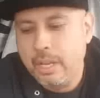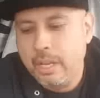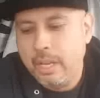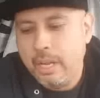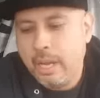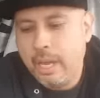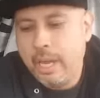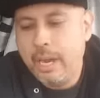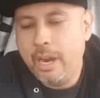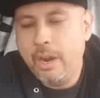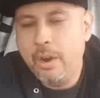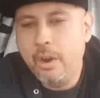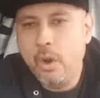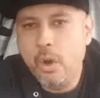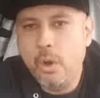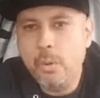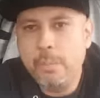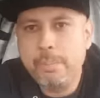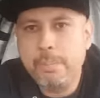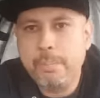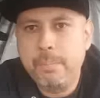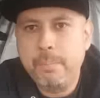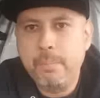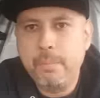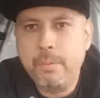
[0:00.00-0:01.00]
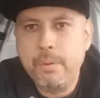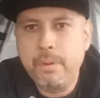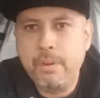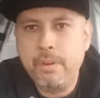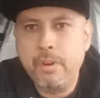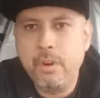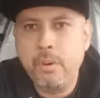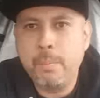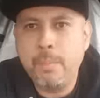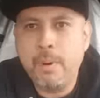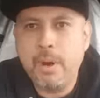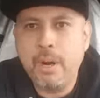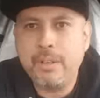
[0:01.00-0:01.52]
I hope, you
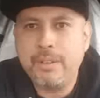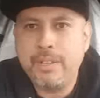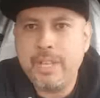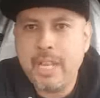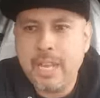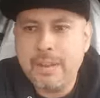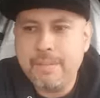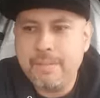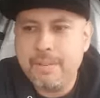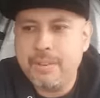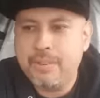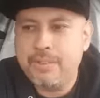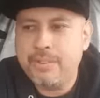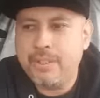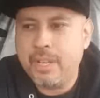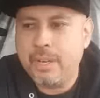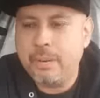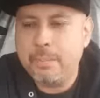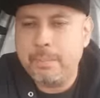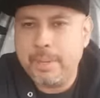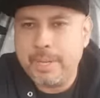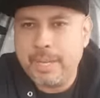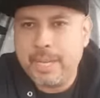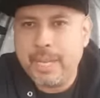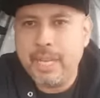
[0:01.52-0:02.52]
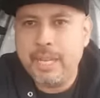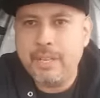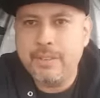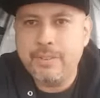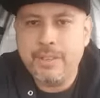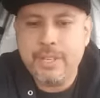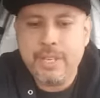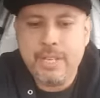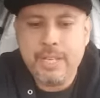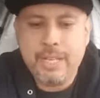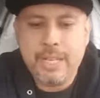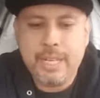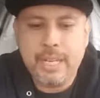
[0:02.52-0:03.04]
know, Mark Davis and
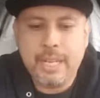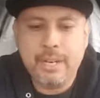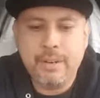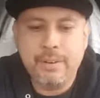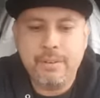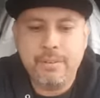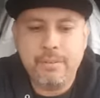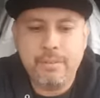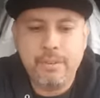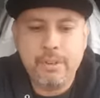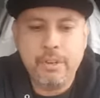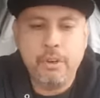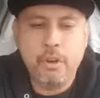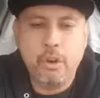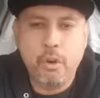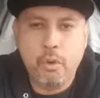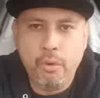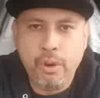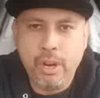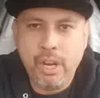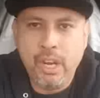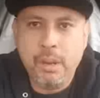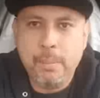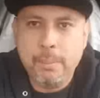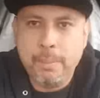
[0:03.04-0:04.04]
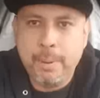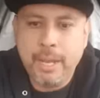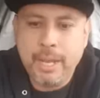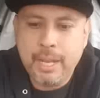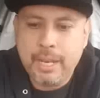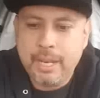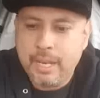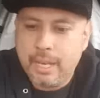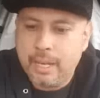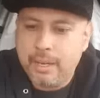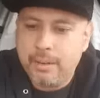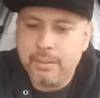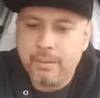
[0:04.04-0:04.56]
McKenzie can, you know, reel him
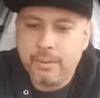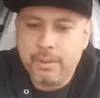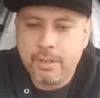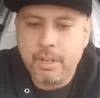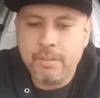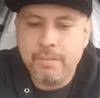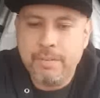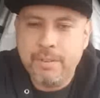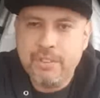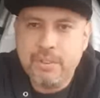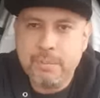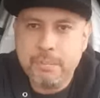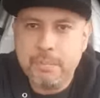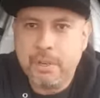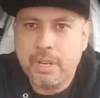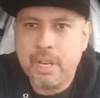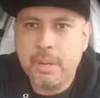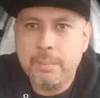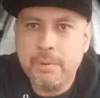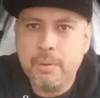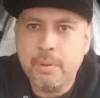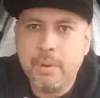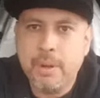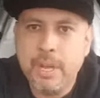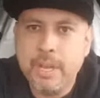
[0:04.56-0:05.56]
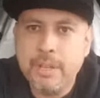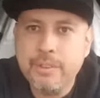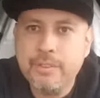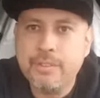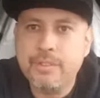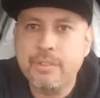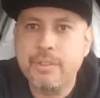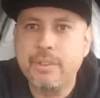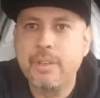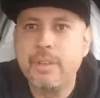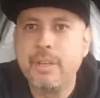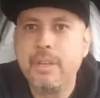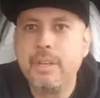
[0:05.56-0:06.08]
in and convince him to come to
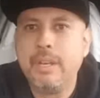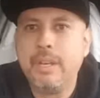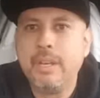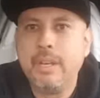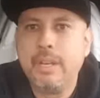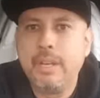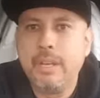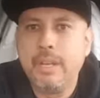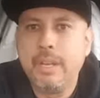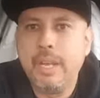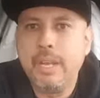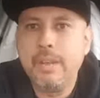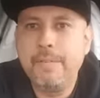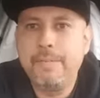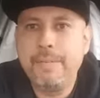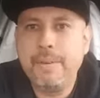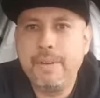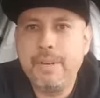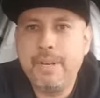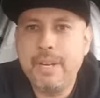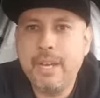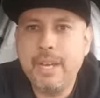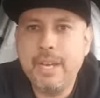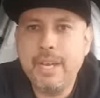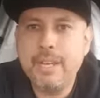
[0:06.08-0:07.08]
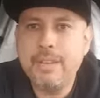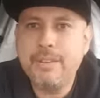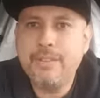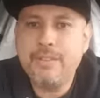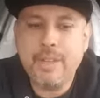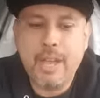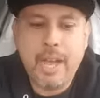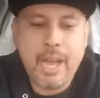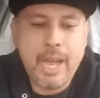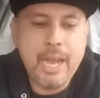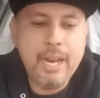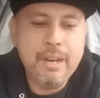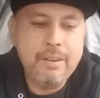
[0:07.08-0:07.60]
us. If he does,
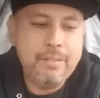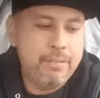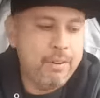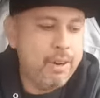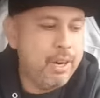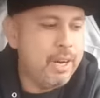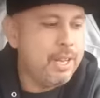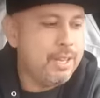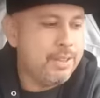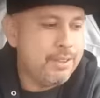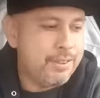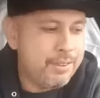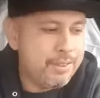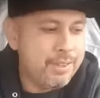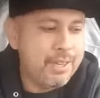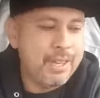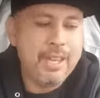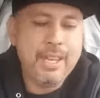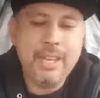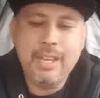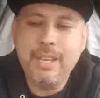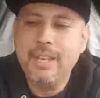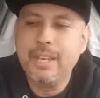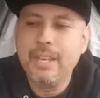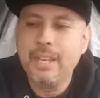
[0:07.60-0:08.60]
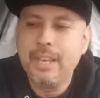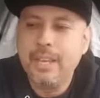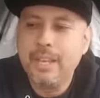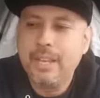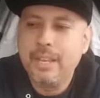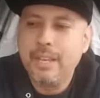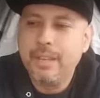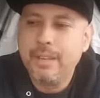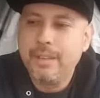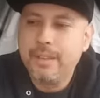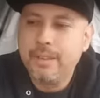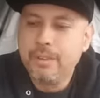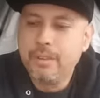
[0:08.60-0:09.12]
I really see,
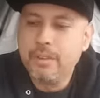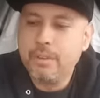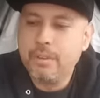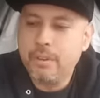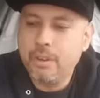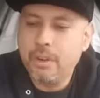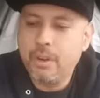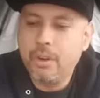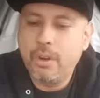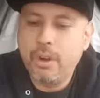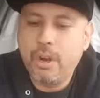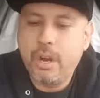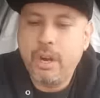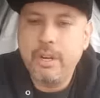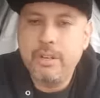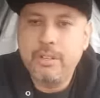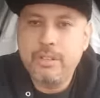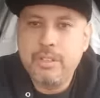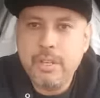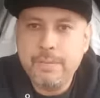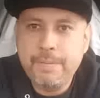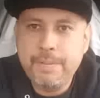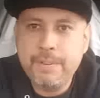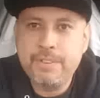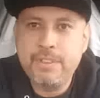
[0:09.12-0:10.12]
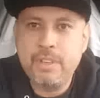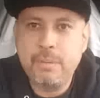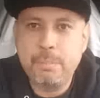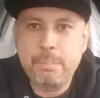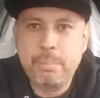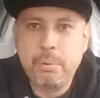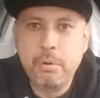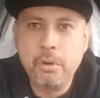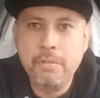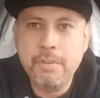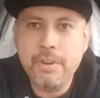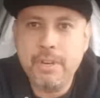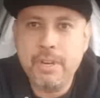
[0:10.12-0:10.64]
you know, our defense
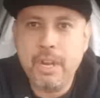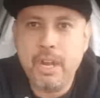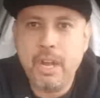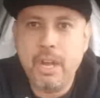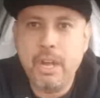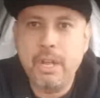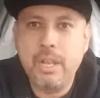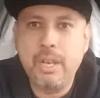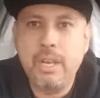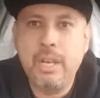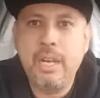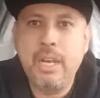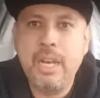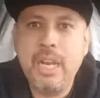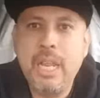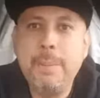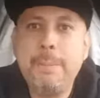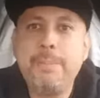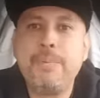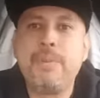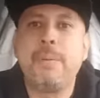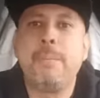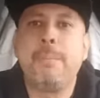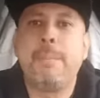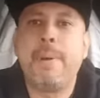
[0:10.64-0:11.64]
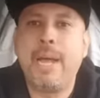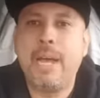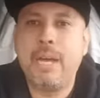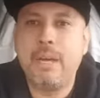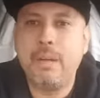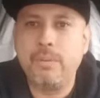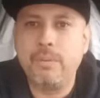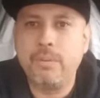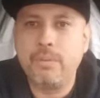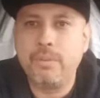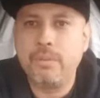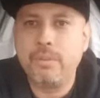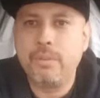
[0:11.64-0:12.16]
improving leaps and
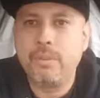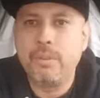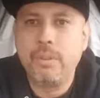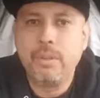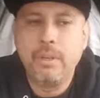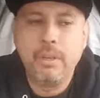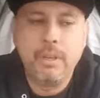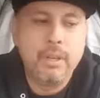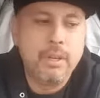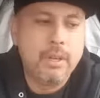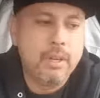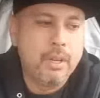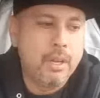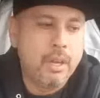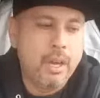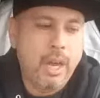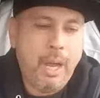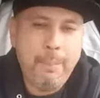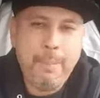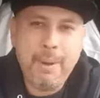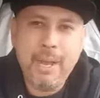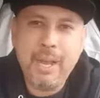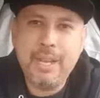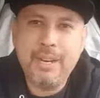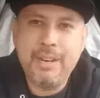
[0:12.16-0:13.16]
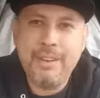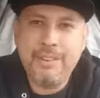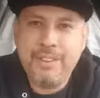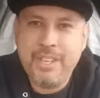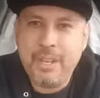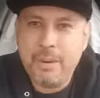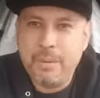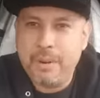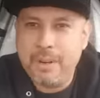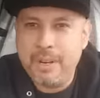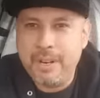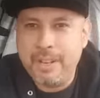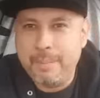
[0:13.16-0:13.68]
bounds. I'm not gonna
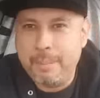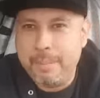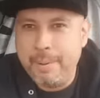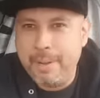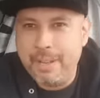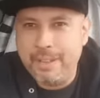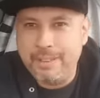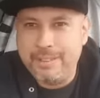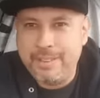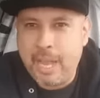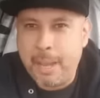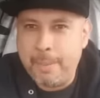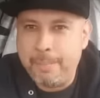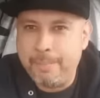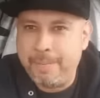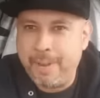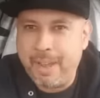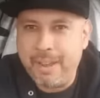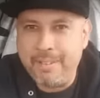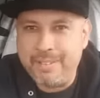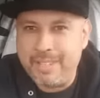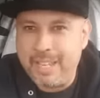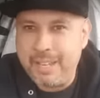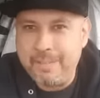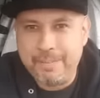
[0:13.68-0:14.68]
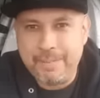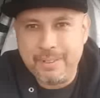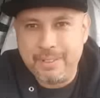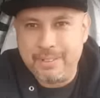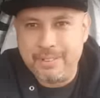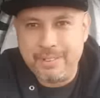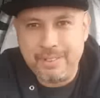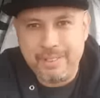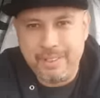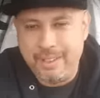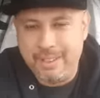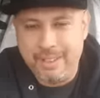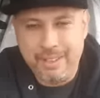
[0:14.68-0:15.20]
say we're gonna be a top five
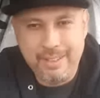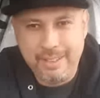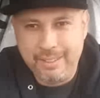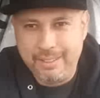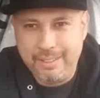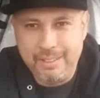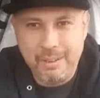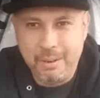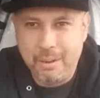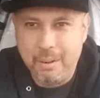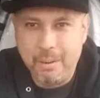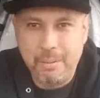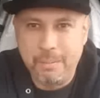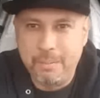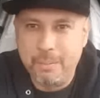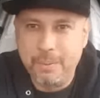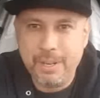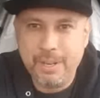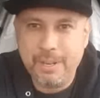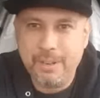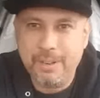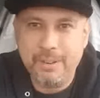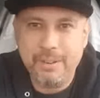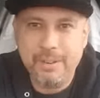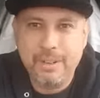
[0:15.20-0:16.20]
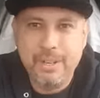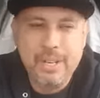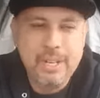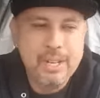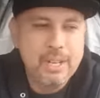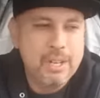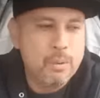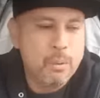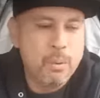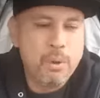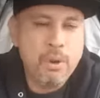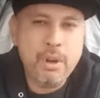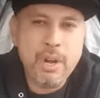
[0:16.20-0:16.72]
defense. no, we don't.
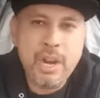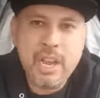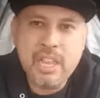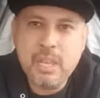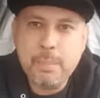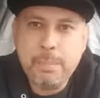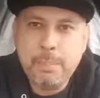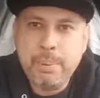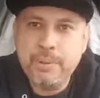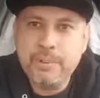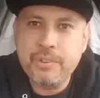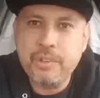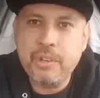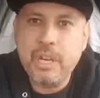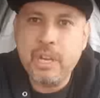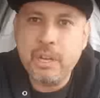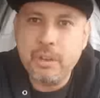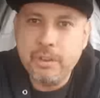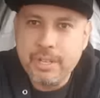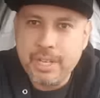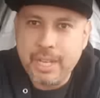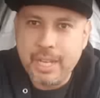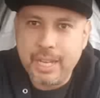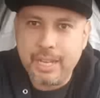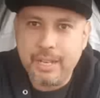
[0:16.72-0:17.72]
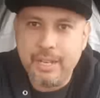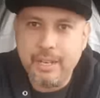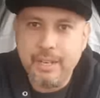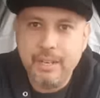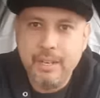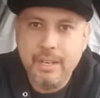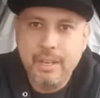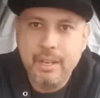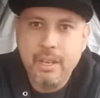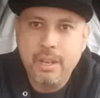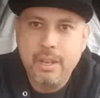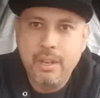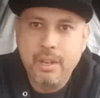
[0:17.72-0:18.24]
We don't have the personnel yet.
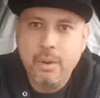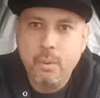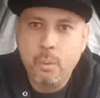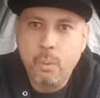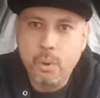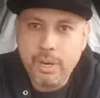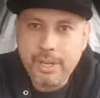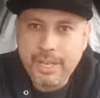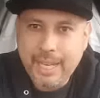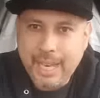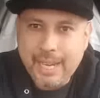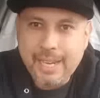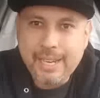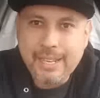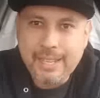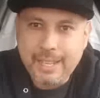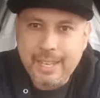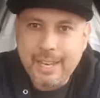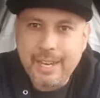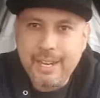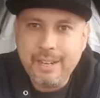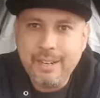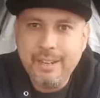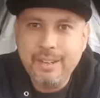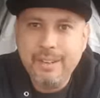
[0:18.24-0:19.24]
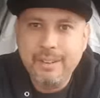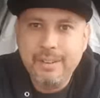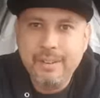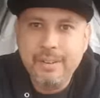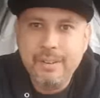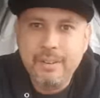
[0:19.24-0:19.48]
We're getting there.